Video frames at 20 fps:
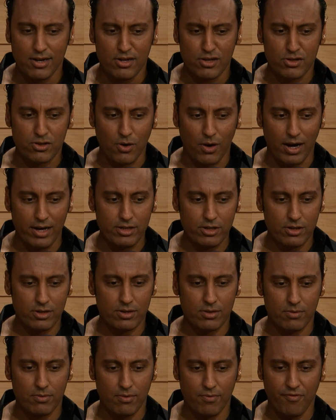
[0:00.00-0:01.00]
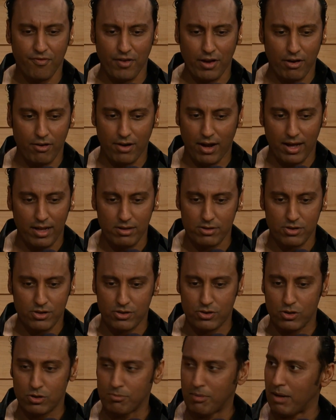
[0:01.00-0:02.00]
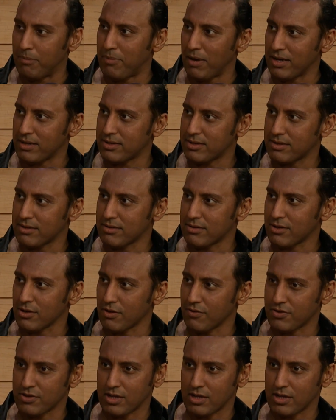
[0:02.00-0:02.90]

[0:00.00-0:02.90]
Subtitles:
so I just figured I'll just do my best sort of